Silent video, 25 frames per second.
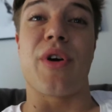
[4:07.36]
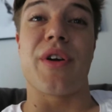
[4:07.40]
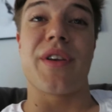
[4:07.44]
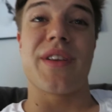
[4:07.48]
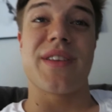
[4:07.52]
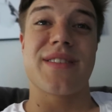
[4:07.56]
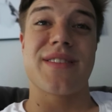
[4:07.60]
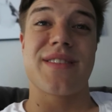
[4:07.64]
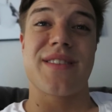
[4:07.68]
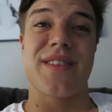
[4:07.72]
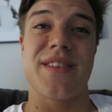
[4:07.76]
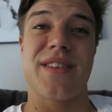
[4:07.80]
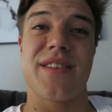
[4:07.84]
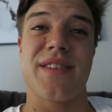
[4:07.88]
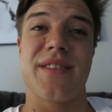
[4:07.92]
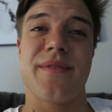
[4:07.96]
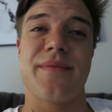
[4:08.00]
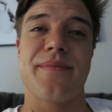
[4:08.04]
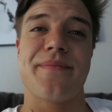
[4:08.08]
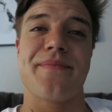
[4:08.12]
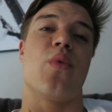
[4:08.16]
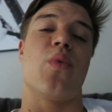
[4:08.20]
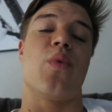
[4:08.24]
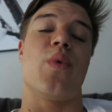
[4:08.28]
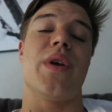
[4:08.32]
honesty.
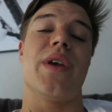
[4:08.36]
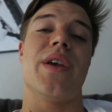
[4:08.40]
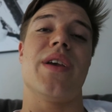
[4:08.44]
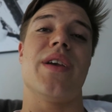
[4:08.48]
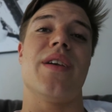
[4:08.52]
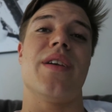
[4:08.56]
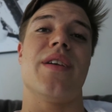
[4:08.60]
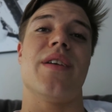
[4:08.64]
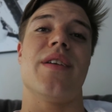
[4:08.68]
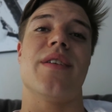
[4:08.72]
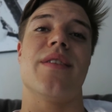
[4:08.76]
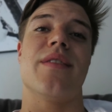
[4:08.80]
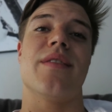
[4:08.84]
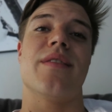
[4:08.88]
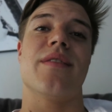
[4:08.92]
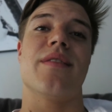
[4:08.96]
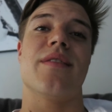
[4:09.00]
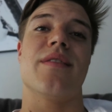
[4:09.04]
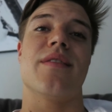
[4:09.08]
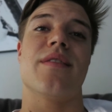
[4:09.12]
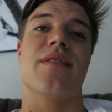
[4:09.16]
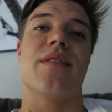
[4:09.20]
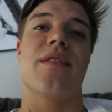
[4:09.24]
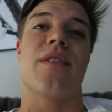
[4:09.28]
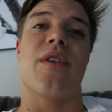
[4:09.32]
We
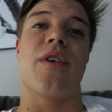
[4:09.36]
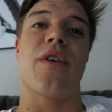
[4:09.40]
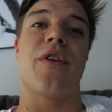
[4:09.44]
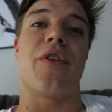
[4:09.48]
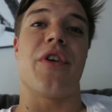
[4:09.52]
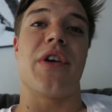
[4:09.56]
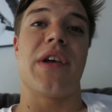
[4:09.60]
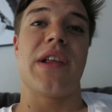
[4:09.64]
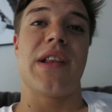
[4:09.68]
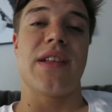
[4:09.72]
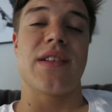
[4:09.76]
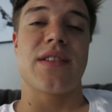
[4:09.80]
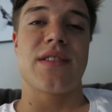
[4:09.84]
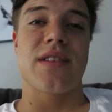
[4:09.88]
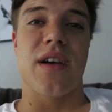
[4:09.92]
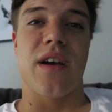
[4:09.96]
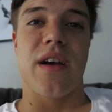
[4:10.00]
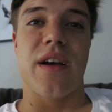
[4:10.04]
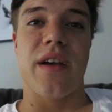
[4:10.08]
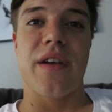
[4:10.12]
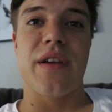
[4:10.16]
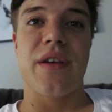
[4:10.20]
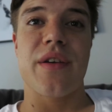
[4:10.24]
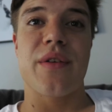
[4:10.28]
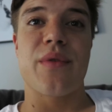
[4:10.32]
are really
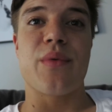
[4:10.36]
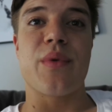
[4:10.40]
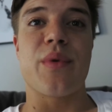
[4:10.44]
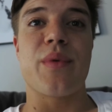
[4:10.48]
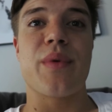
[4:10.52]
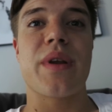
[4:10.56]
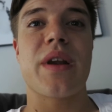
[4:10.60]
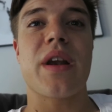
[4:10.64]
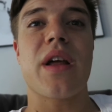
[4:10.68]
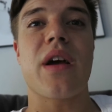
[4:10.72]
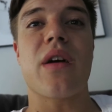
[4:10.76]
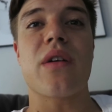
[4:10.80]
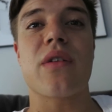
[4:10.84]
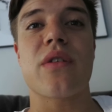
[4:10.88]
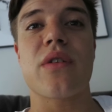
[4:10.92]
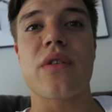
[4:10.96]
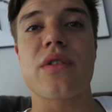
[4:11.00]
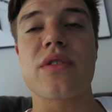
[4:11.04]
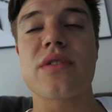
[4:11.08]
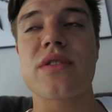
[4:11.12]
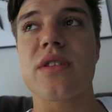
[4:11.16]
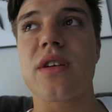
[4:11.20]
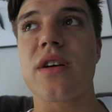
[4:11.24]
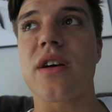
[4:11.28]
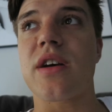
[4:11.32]
tired. We went out
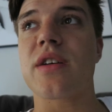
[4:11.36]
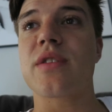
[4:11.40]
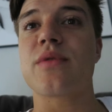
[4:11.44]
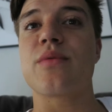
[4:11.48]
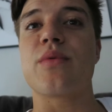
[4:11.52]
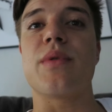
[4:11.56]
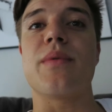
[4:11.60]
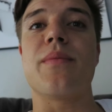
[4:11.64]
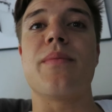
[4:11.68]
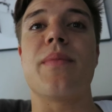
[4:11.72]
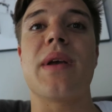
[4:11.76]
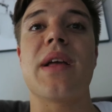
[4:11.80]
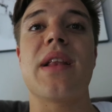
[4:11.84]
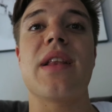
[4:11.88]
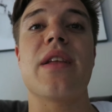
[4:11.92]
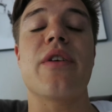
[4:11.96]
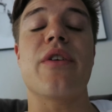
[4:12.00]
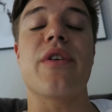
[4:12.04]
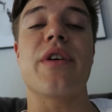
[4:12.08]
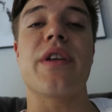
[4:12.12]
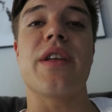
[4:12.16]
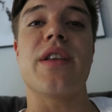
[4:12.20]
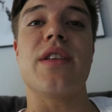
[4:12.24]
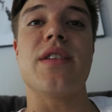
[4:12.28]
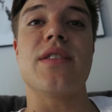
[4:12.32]
last night. We barely
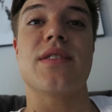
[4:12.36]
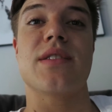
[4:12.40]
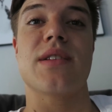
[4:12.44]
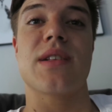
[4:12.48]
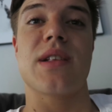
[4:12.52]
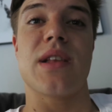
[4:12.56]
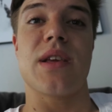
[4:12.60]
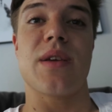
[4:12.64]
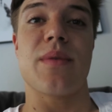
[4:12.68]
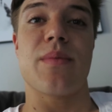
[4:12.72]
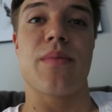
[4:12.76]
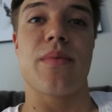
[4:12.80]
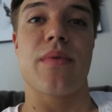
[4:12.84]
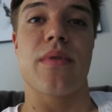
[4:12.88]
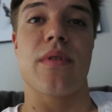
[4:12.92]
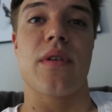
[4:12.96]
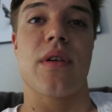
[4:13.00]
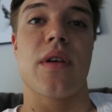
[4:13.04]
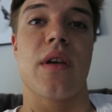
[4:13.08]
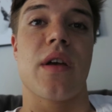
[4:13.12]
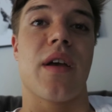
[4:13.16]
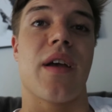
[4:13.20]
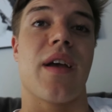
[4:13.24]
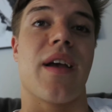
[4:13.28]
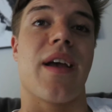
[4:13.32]
got any sleep.
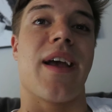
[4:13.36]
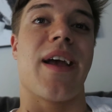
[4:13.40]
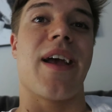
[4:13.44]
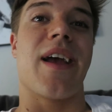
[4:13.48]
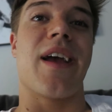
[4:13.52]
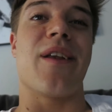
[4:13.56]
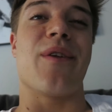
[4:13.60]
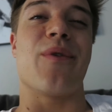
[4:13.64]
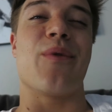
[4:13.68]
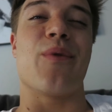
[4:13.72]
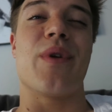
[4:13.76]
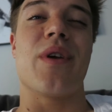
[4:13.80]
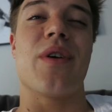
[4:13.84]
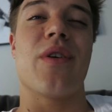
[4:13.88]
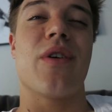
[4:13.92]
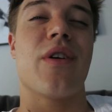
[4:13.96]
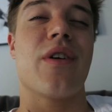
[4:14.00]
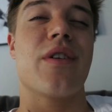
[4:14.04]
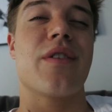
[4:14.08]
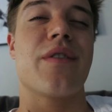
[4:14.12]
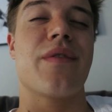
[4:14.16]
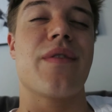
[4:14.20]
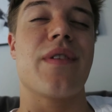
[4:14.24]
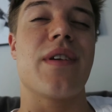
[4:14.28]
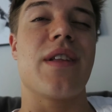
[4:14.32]
And we
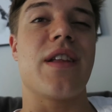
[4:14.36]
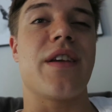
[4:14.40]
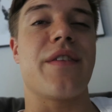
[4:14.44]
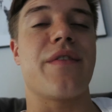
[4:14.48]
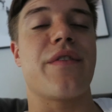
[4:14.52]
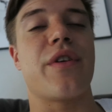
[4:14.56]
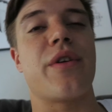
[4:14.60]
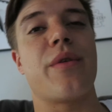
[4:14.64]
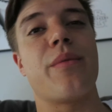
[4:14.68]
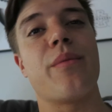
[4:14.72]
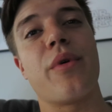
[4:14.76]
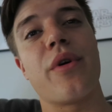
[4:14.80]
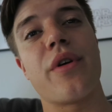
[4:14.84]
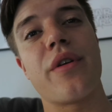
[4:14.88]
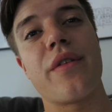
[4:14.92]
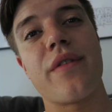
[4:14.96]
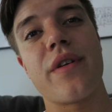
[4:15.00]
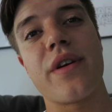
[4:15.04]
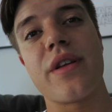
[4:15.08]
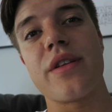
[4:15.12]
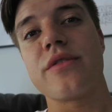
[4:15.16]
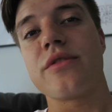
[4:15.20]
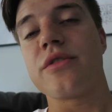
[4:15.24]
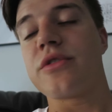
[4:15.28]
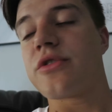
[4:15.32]
aren't feeling very
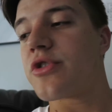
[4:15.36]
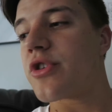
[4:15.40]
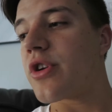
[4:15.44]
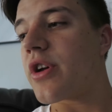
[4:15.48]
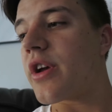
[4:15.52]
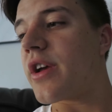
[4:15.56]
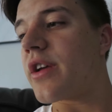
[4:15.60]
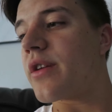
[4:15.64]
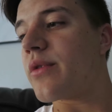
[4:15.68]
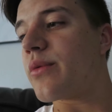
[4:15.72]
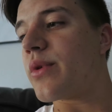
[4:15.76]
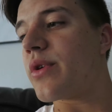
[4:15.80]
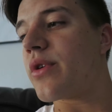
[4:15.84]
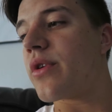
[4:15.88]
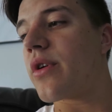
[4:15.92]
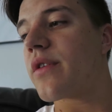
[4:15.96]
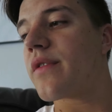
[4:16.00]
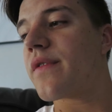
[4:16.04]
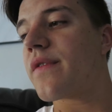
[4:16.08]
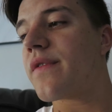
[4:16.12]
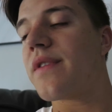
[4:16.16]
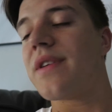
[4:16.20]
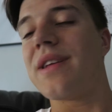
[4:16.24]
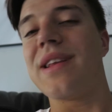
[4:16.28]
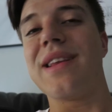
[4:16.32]
motivated to train. We're
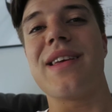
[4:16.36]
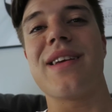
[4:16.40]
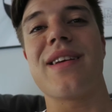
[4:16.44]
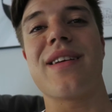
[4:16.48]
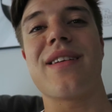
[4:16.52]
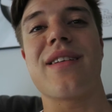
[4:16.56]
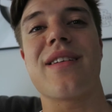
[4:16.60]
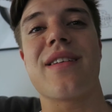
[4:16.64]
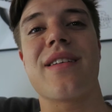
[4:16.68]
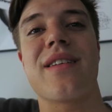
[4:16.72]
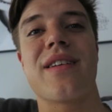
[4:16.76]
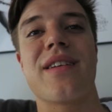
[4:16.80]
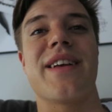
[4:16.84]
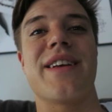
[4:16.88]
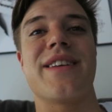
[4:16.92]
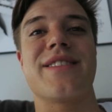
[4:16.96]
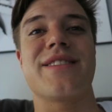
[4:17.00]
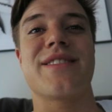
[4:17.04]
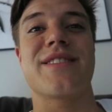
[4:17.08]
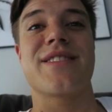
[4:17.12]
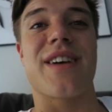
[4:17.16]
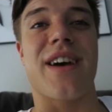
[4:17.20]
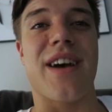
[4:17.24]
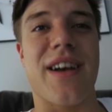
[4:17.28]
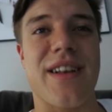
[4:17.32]
not feeling
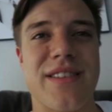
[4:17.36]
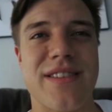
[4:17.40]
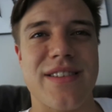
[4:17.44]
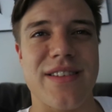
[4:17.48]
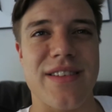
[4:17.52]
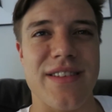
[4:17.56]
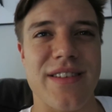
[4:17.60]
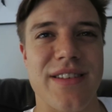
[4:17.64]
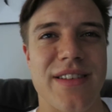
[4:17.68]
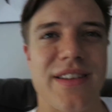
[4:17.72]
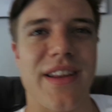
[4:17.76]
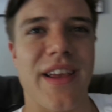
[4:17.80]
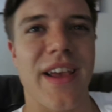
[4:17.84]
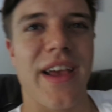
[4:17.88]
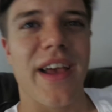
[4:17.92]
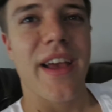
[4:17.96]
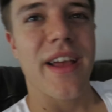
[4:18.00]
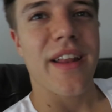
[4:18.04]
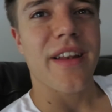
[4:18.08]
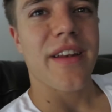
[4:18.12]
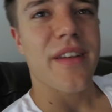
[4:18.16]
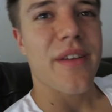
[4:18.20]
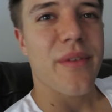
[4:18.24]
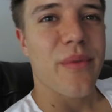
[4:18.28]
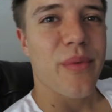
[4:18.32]
excited.
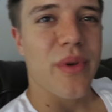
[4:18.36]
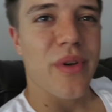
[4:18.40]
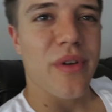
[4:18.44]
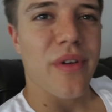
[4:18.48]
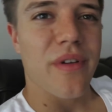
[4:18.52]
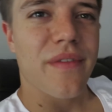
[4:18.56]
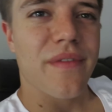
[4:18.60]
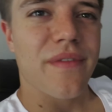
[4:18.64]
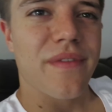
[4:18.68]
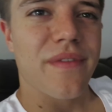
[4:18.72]
And we're not